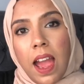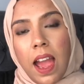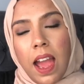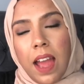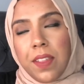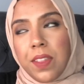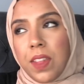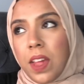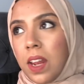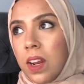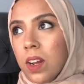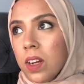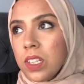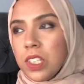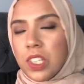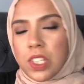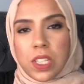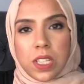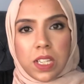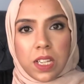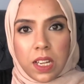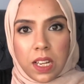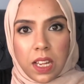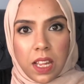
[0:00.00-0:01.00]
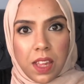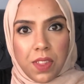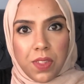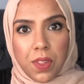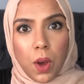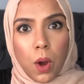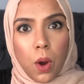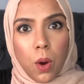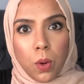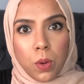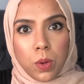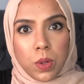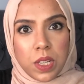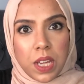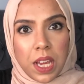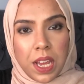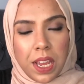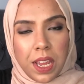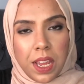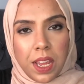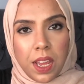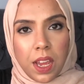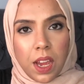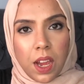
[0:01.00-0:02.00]
And then I just didn't eat the whole
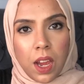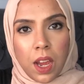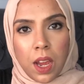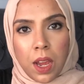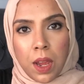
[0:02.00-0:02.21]
day,